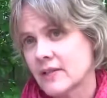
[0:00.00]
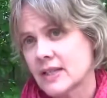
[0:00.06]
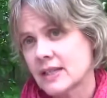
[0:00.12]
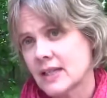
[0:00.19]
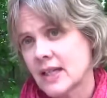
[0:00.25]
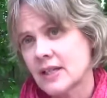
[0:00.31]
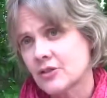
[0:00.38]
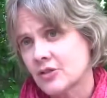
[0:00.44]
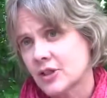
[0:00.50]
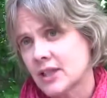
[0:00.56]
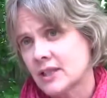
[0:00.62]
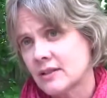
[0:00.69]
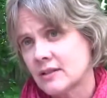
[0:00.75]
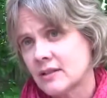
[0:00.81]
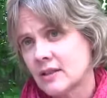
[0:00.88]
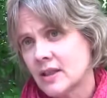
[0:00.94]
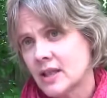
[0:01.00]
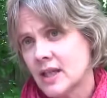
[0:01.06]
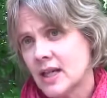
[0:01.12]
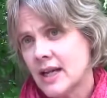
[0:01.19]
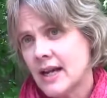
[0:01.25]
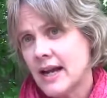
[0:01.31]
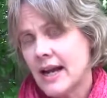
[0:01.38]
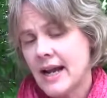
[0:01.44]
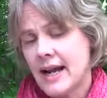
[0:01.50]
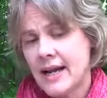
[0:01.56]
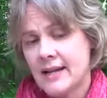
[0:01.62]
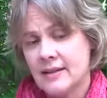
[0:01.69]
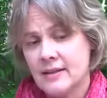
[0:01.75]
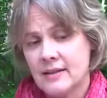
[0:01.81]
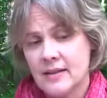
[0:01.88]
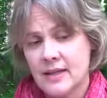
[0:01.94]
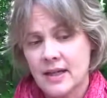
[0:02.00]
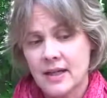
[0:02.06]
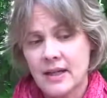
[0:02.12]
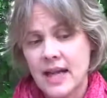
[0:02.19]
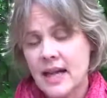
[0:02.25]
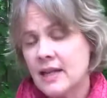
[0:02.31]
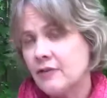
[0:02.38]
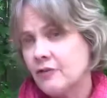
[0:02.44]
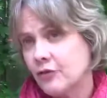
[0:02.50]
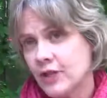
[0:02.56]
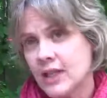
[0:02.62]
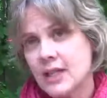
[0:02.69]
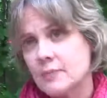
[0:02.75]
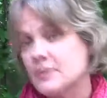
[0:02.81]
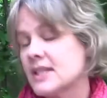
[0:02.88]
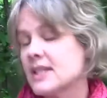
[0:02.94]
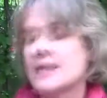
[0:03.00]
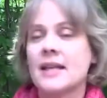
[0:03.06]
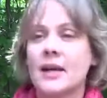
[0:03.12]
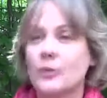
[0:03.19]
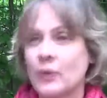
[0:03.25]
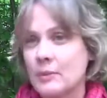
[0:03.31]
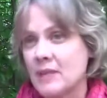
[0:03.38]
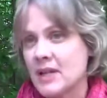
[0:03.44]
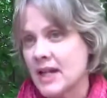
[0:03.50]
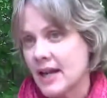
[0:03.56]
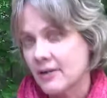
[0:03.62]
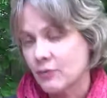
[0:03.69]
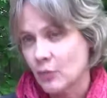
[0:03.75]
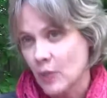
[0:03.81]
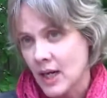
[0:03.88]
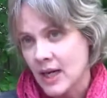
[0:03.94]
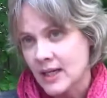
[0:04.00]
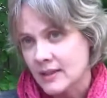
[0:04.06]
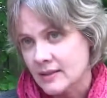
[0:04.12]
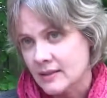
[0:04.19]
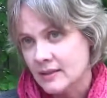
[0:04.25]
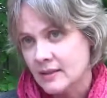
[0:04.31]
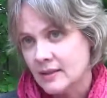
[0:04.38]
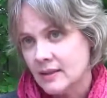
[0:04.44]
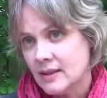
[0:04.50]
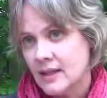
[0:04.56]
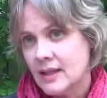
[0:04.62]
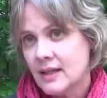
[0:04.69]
this doctrine. And any freedoms that women have won